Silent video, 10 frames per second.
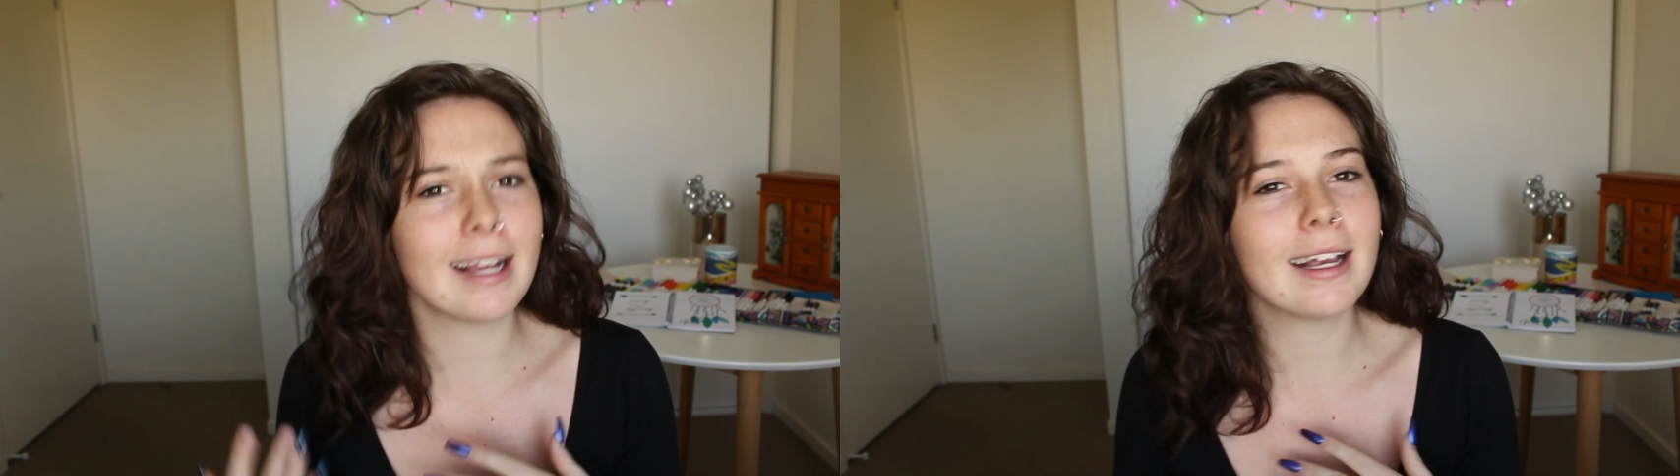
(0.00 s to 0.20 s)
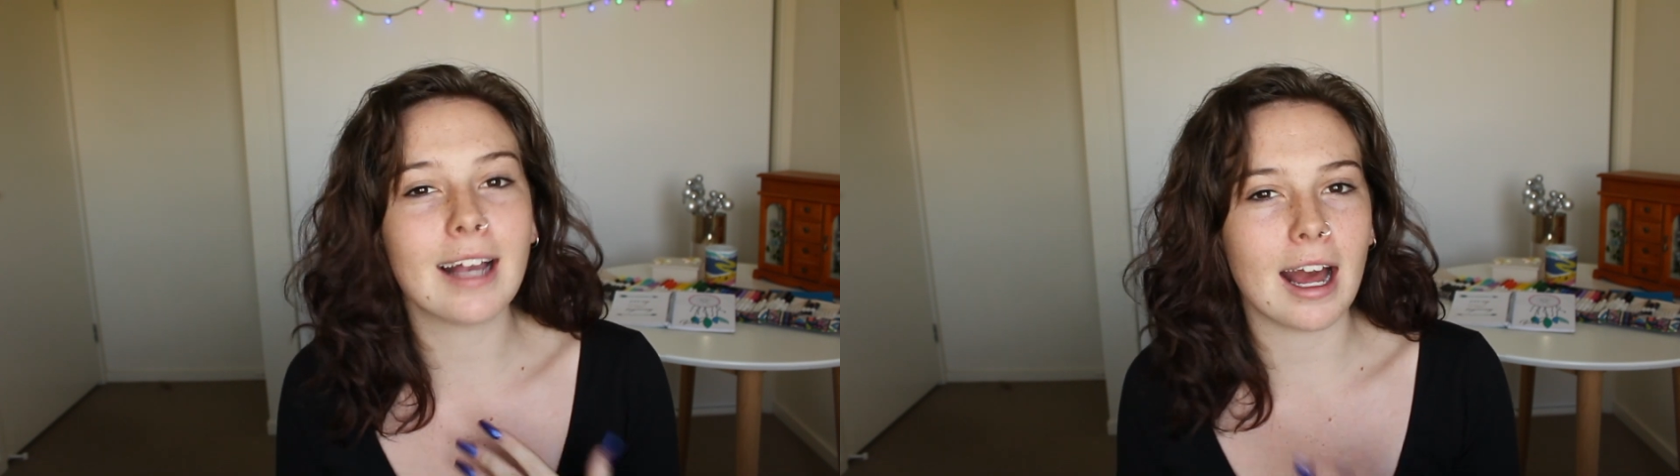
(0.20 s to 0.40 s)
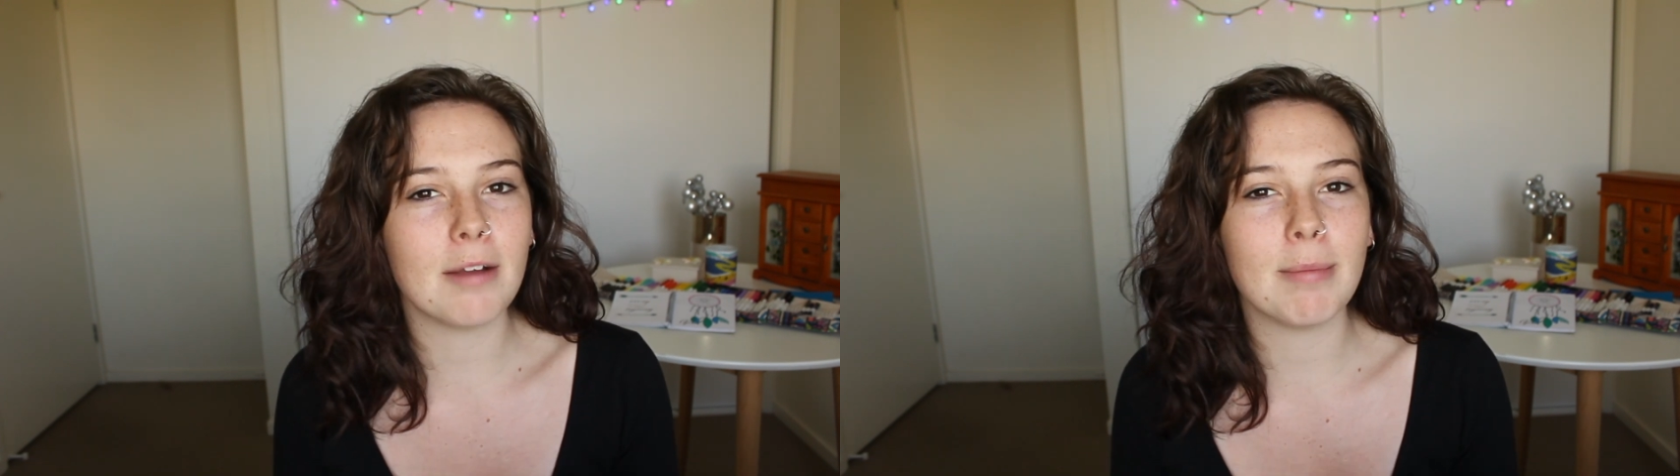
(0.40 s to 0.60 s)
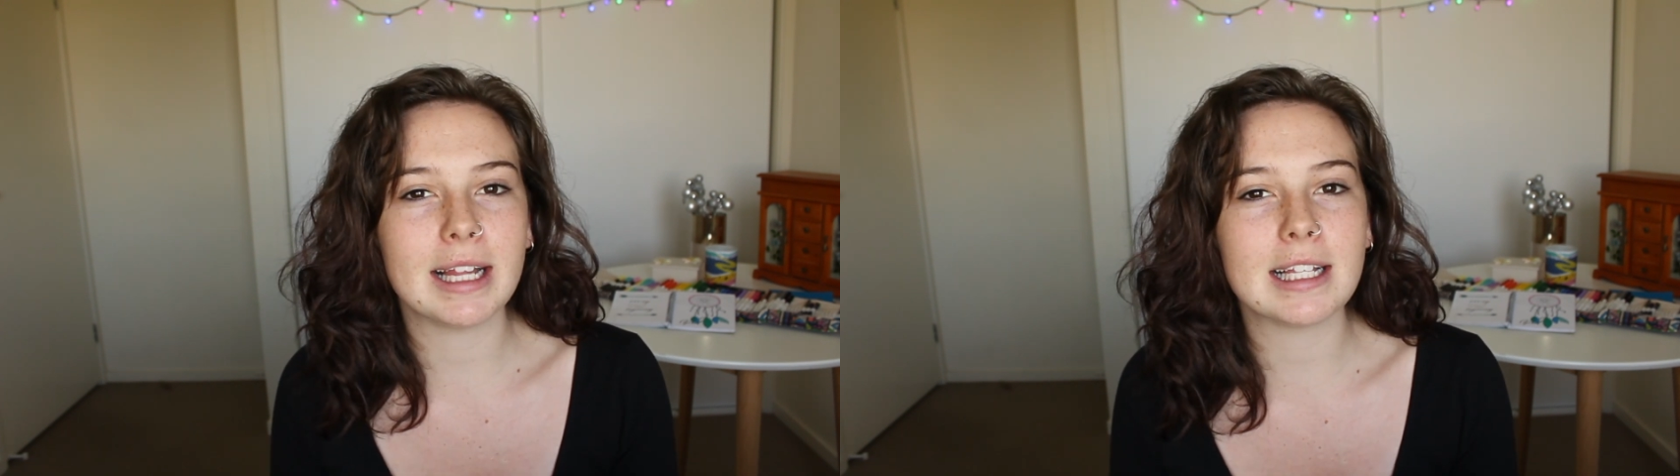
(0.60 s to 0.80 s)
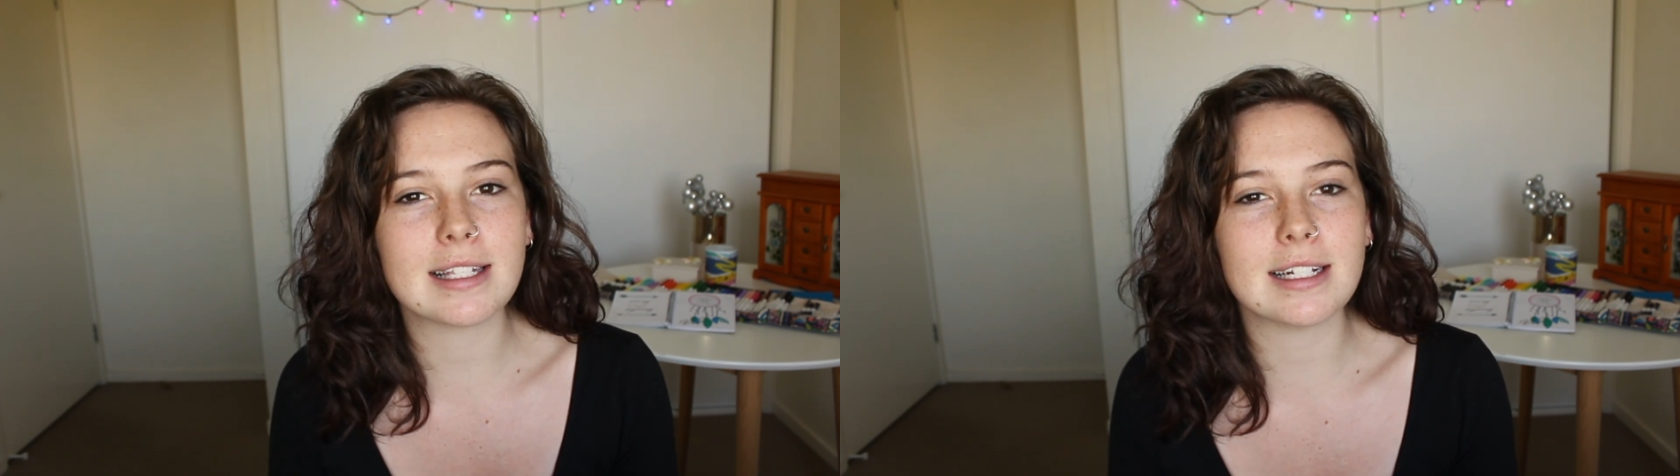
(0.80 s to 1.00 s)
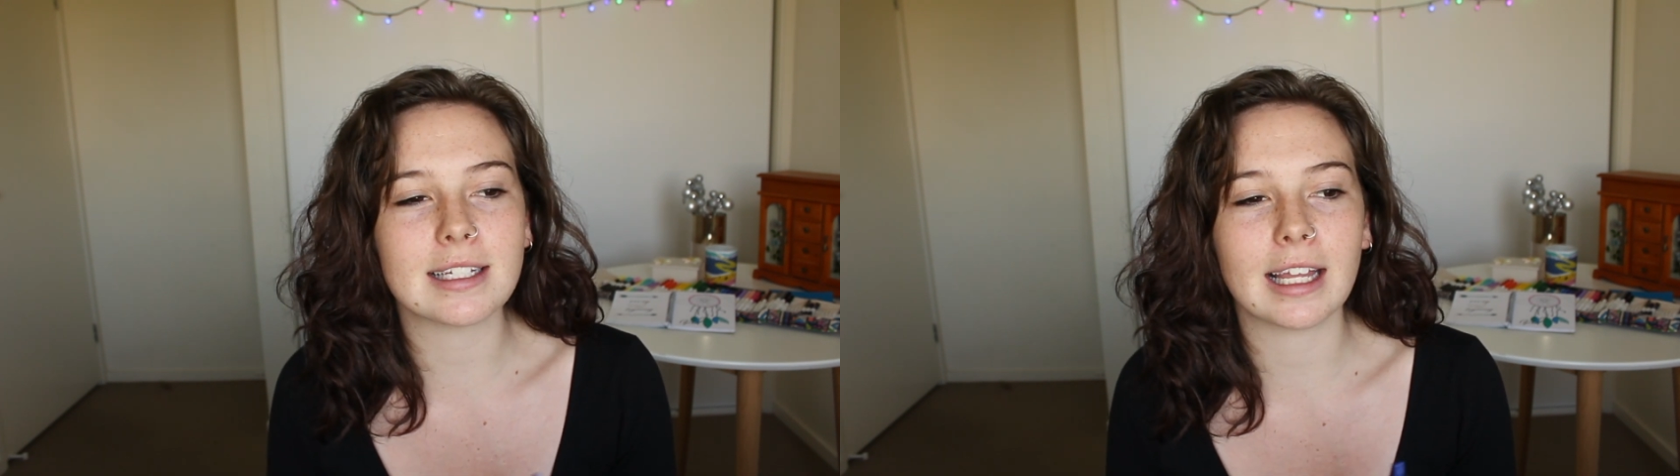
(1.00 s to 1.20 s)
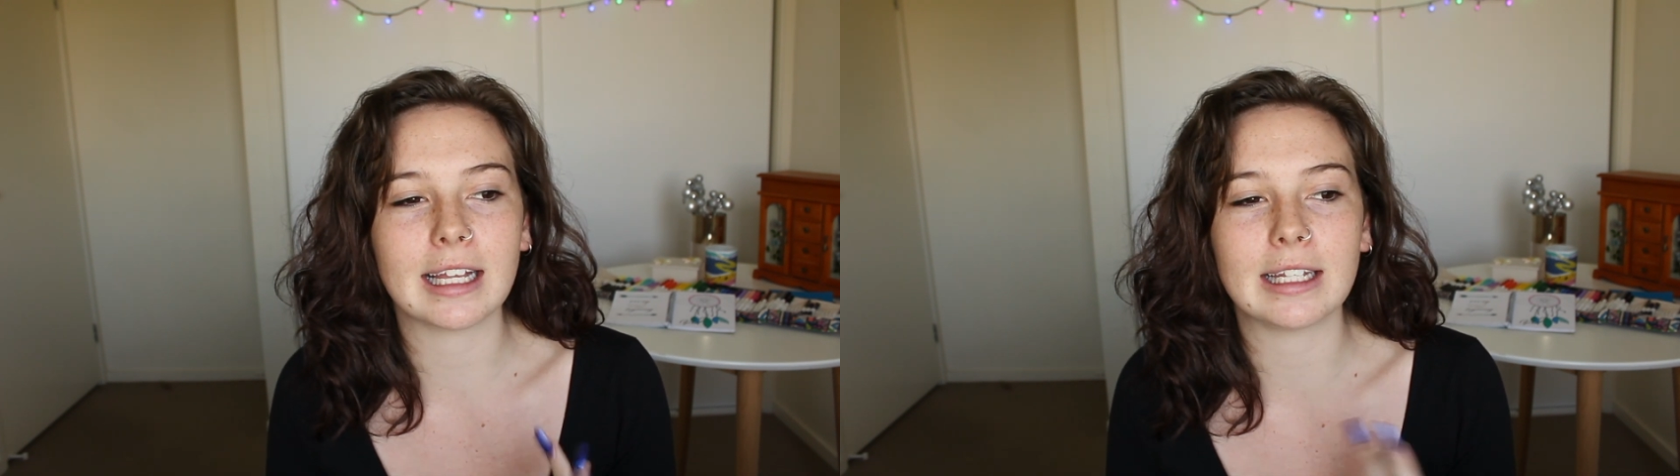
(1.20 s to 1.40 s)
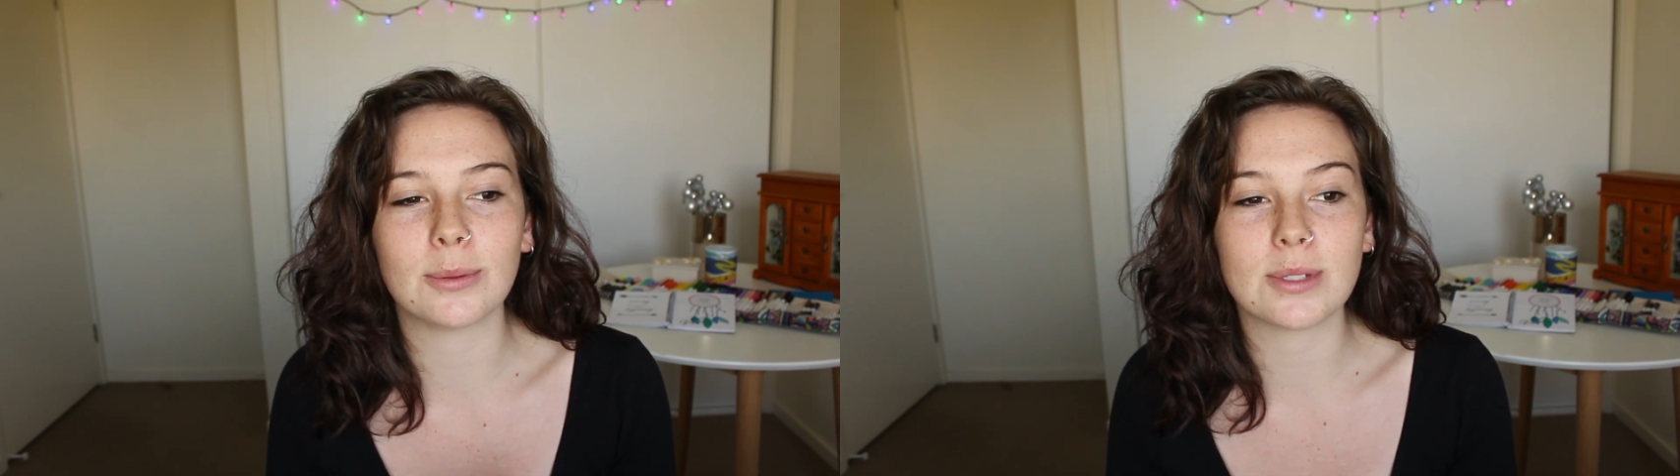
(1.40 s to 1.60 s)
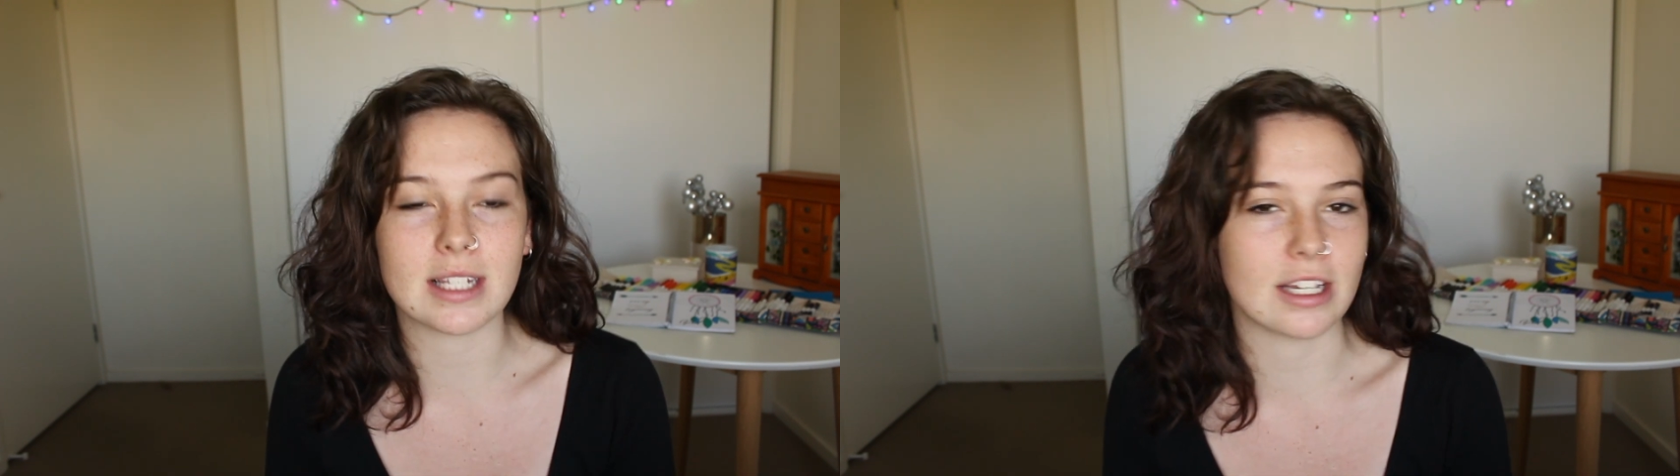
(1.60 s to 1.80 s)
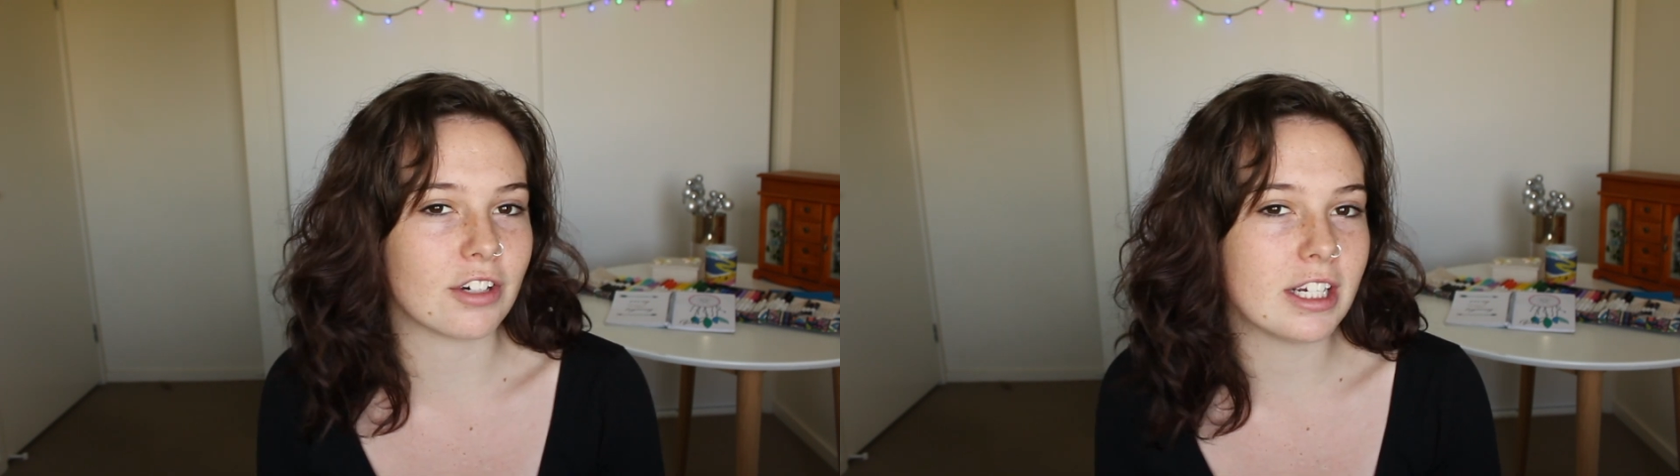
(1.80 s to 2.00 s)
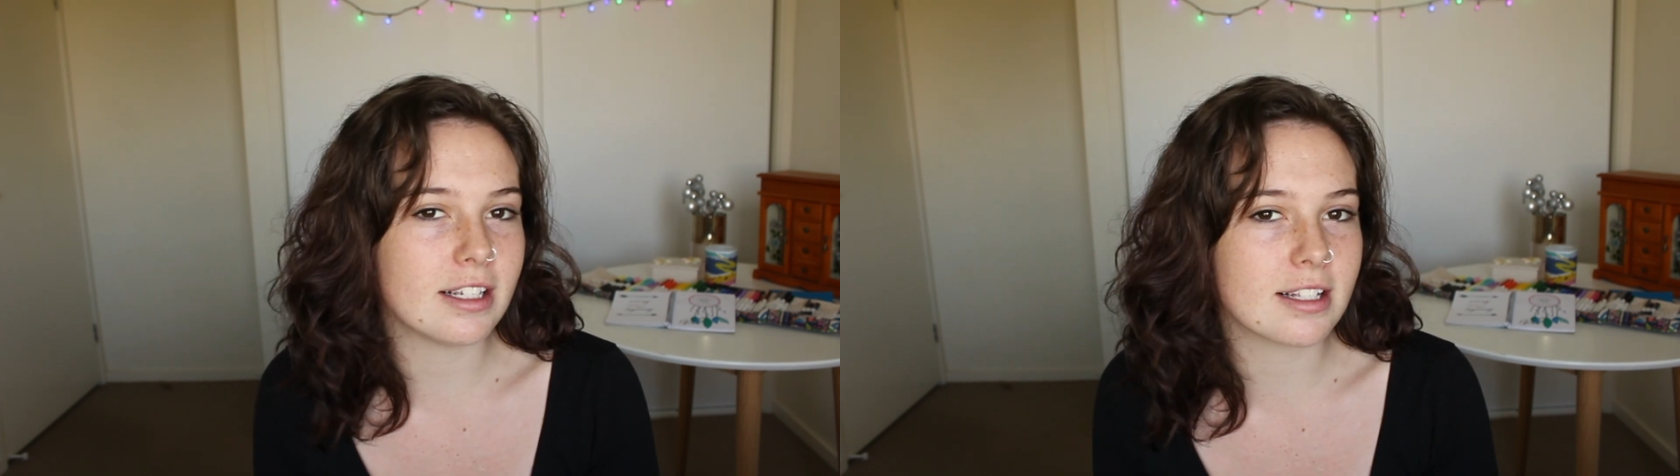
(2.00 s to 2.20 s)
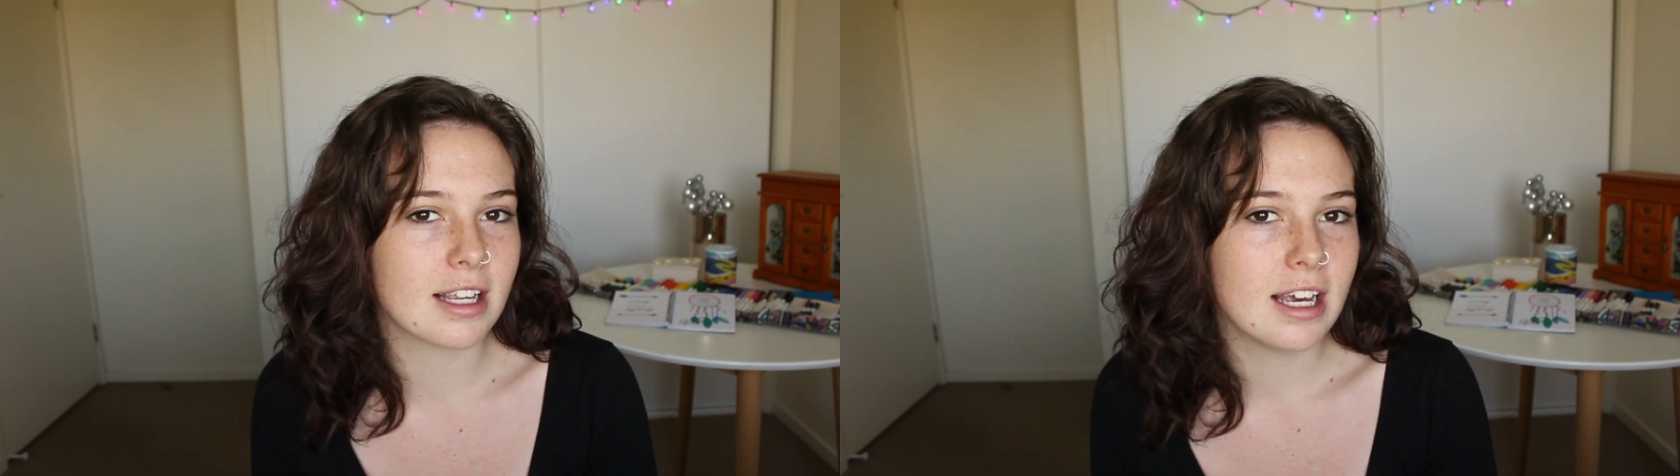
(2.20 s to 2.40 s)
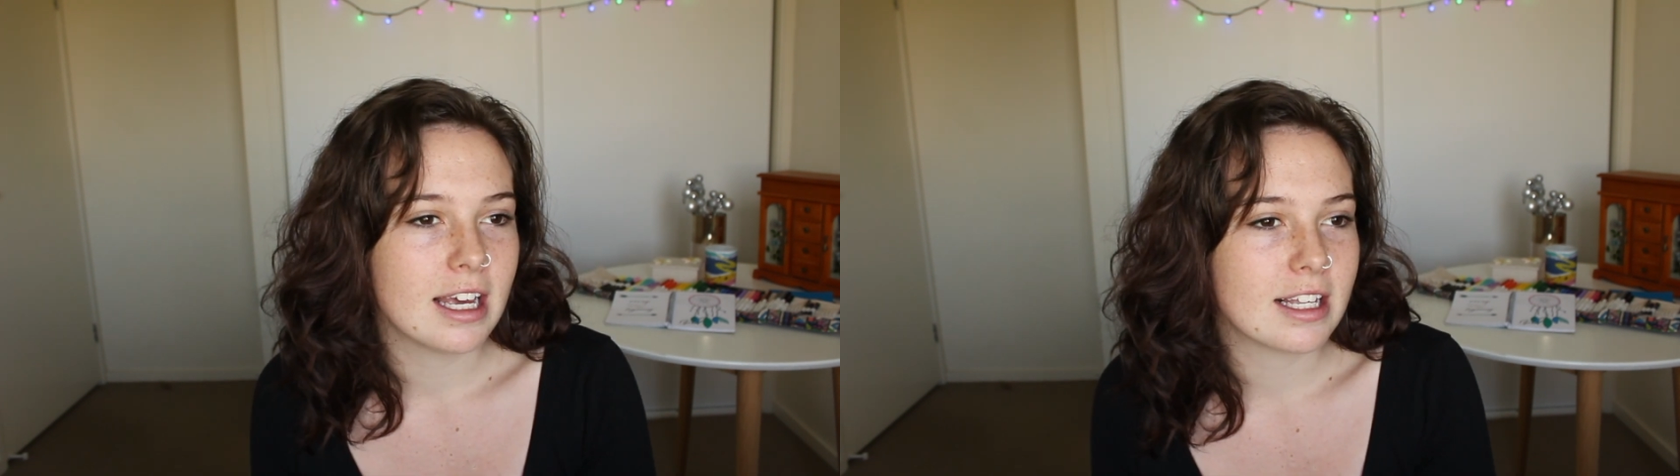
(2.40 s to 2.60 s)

I can kind of make this into like a little series,